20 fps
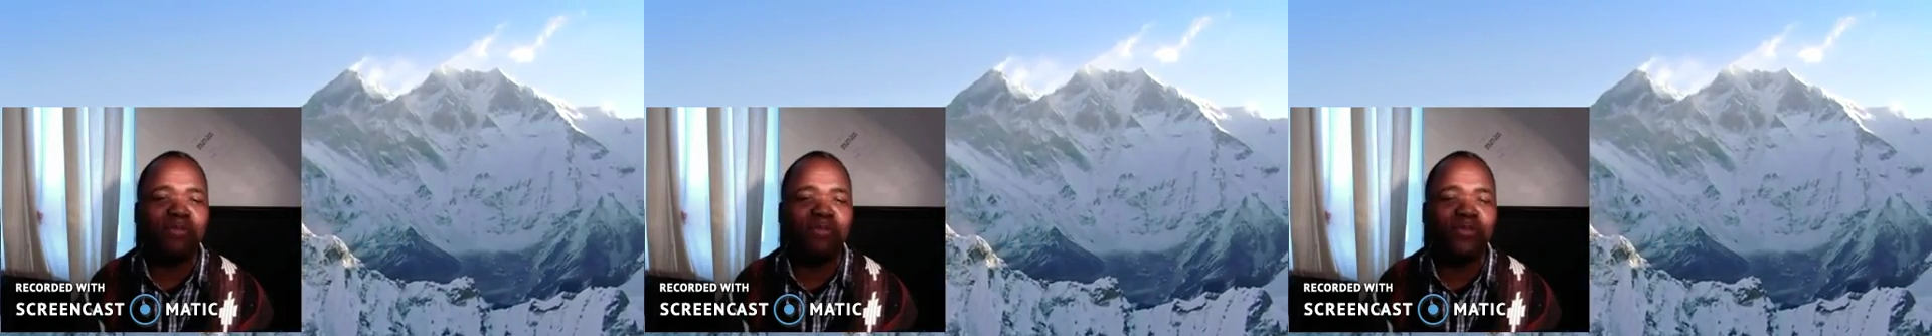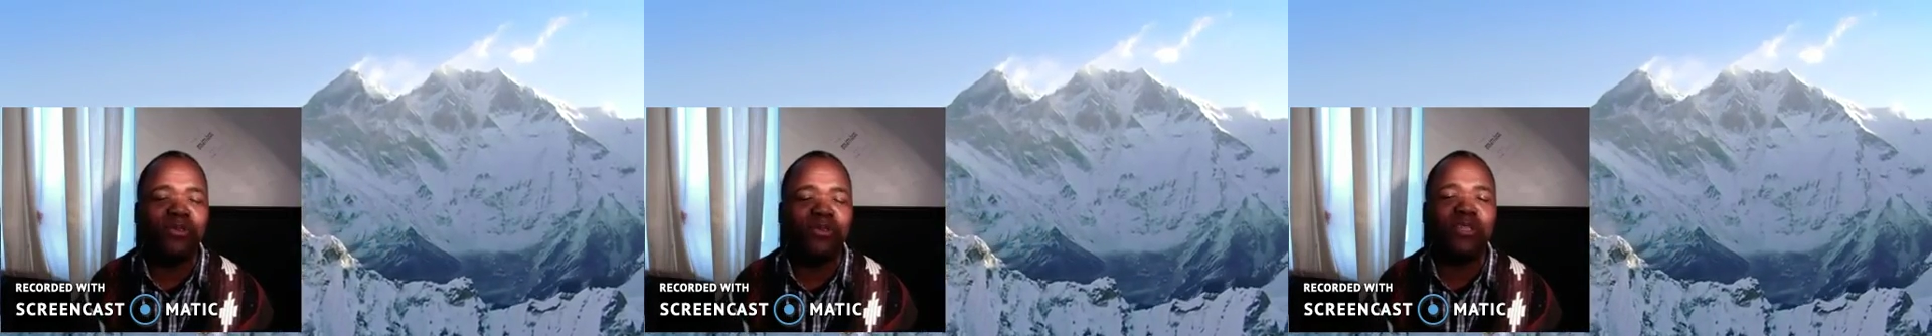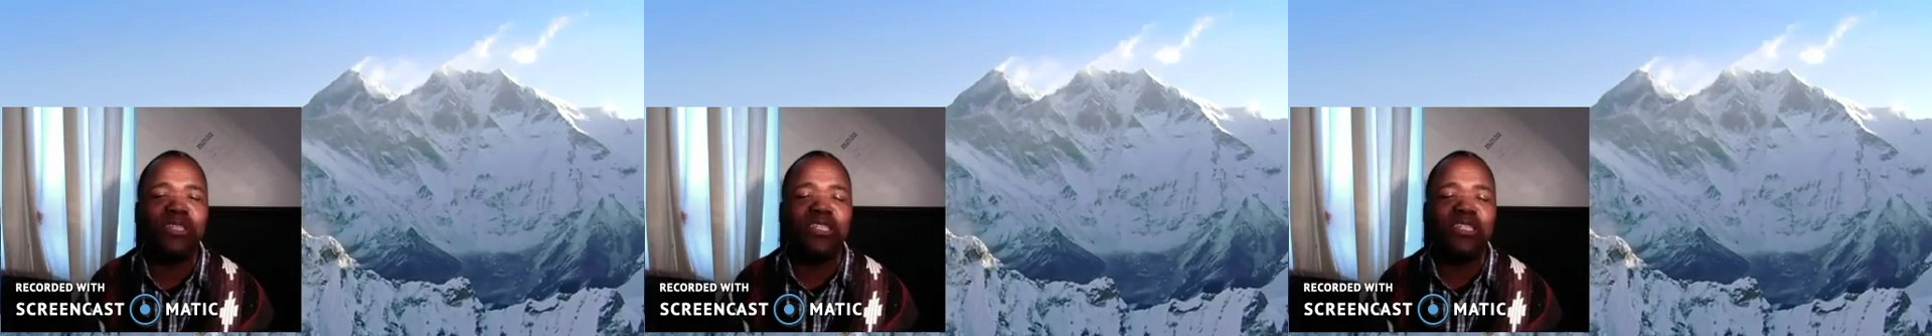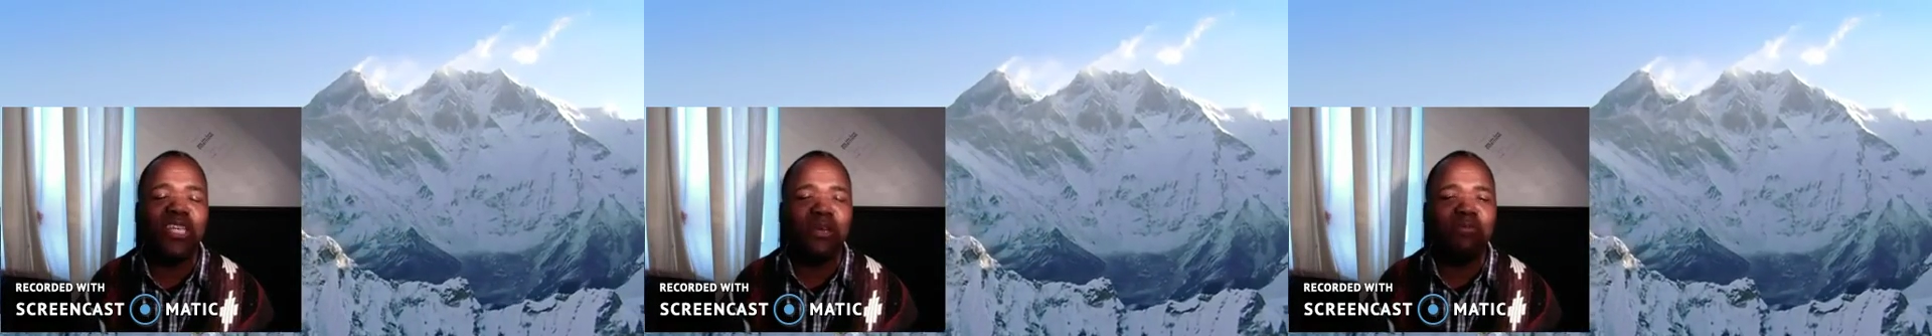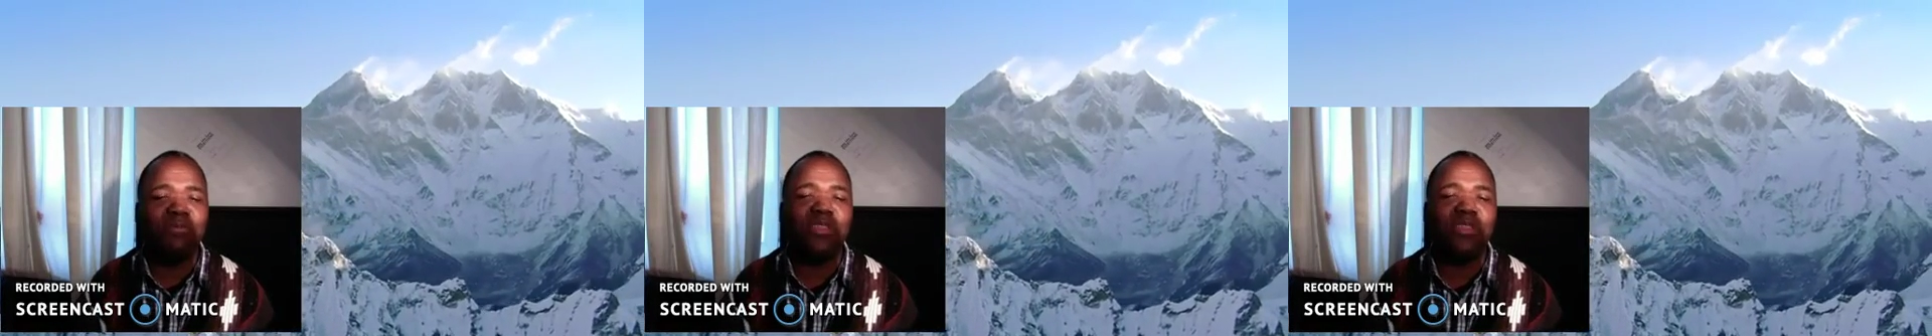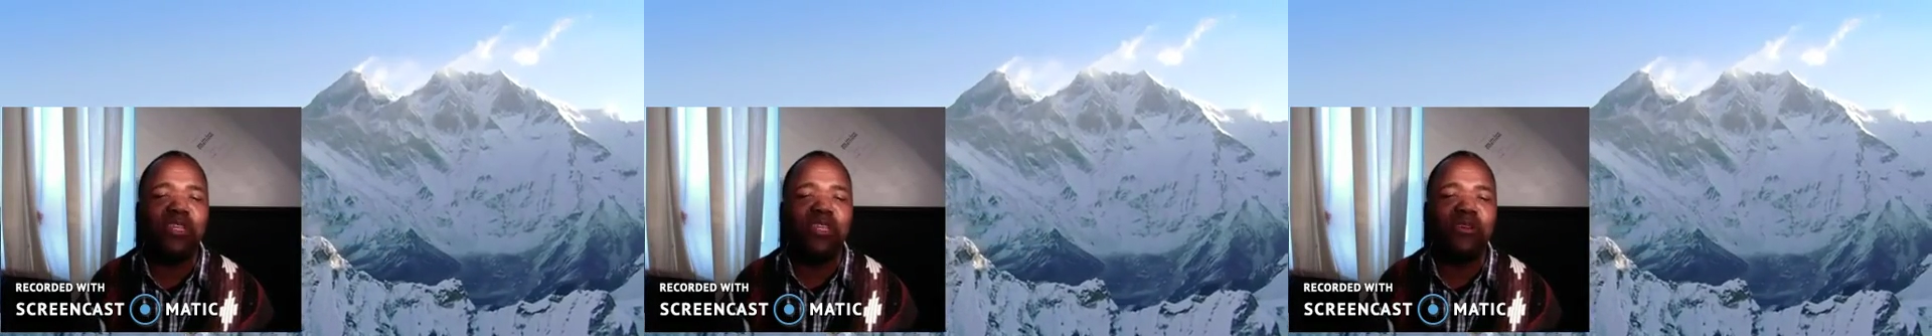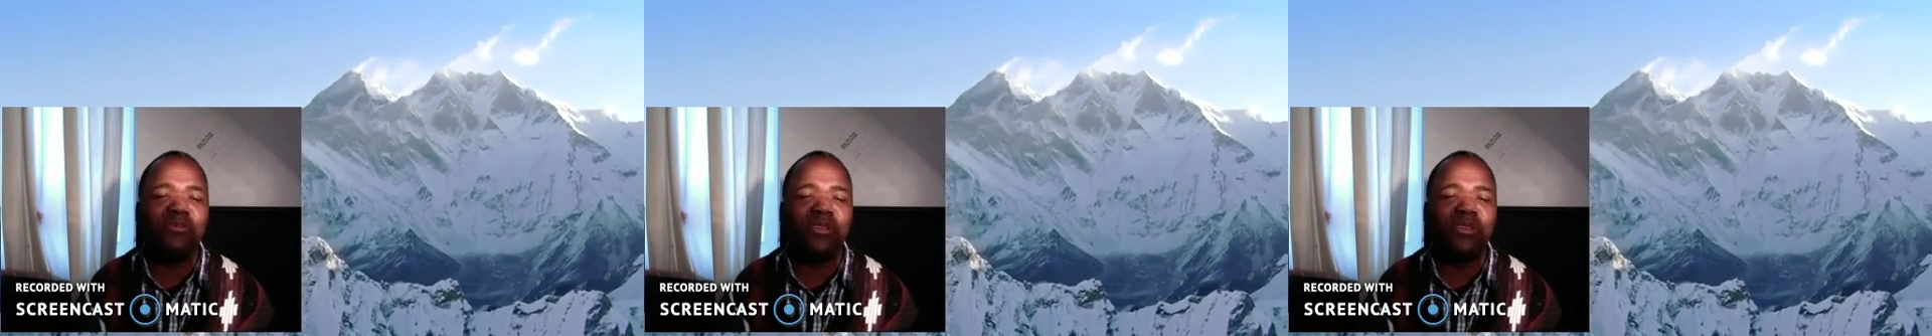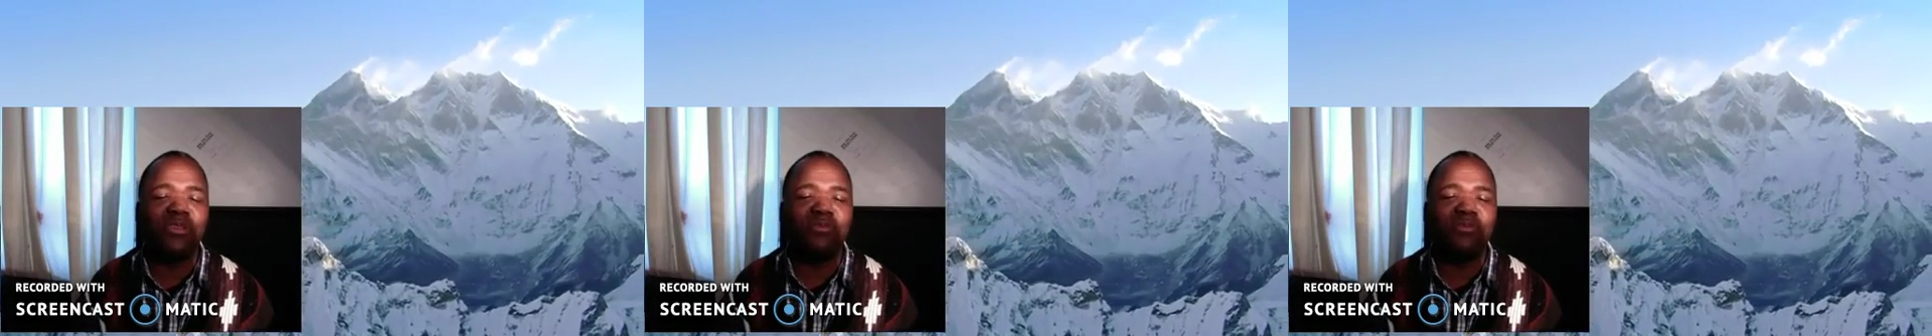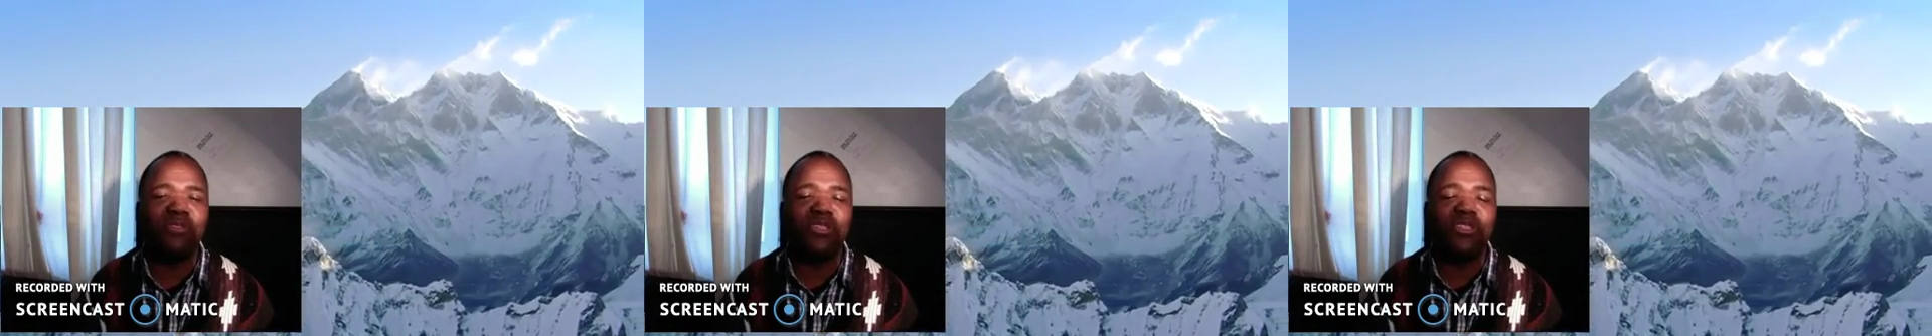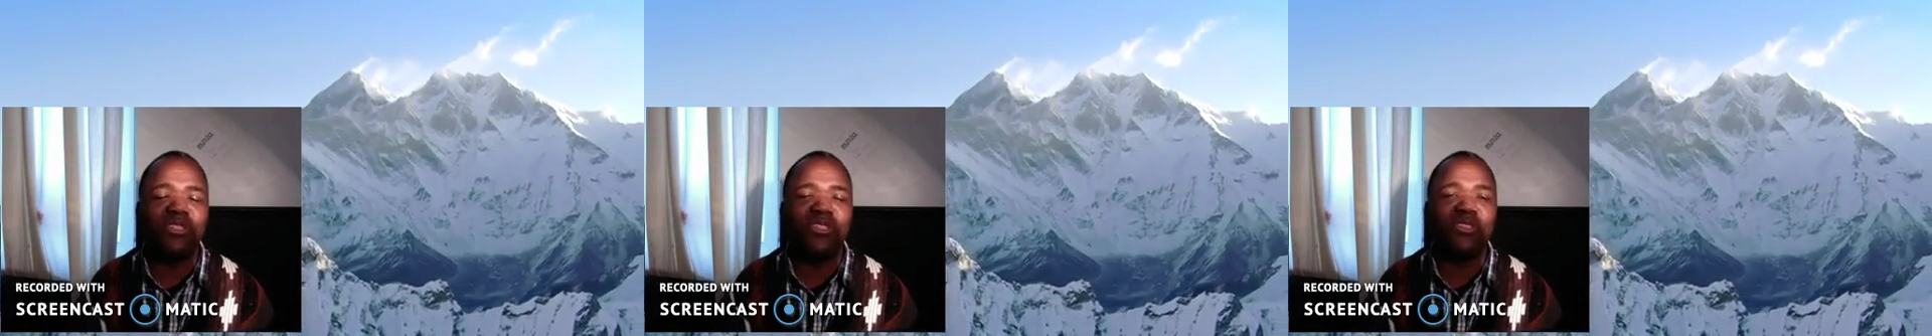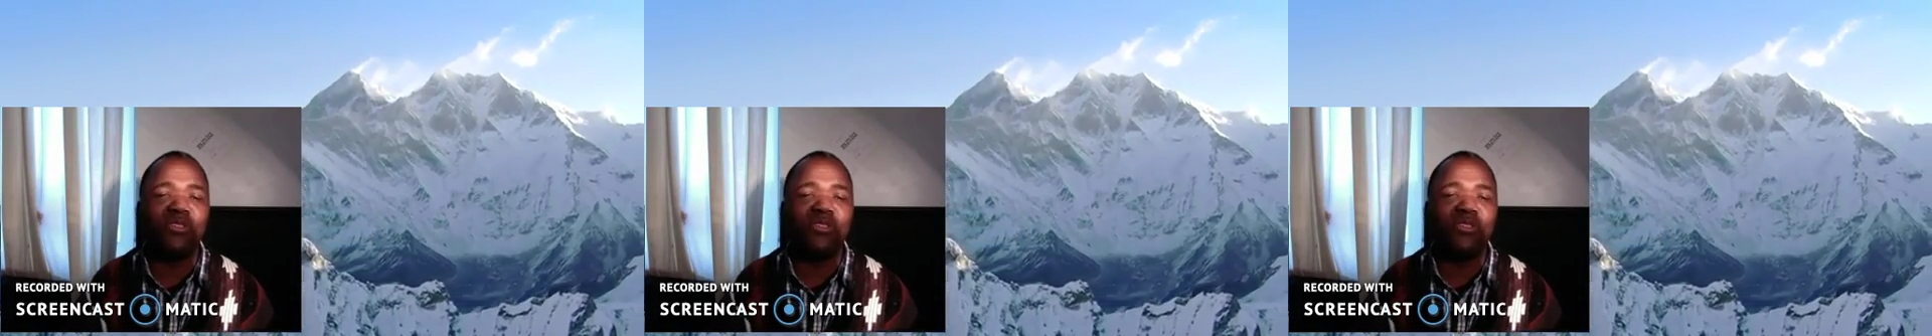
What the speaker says: So the same thing with the vision.